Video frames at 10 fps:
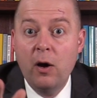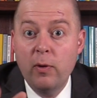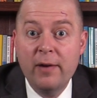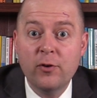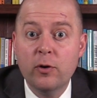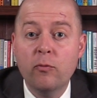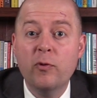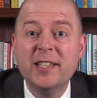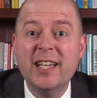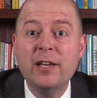However,
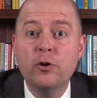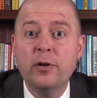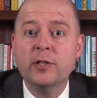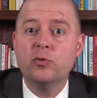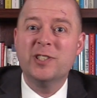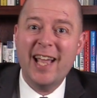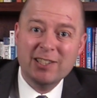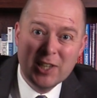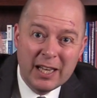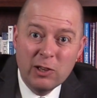retained earnings was
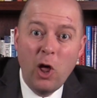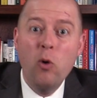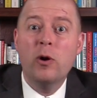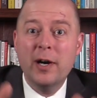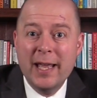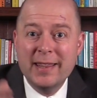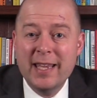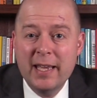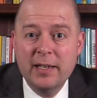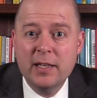actually lower at
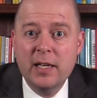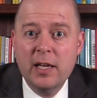the end of the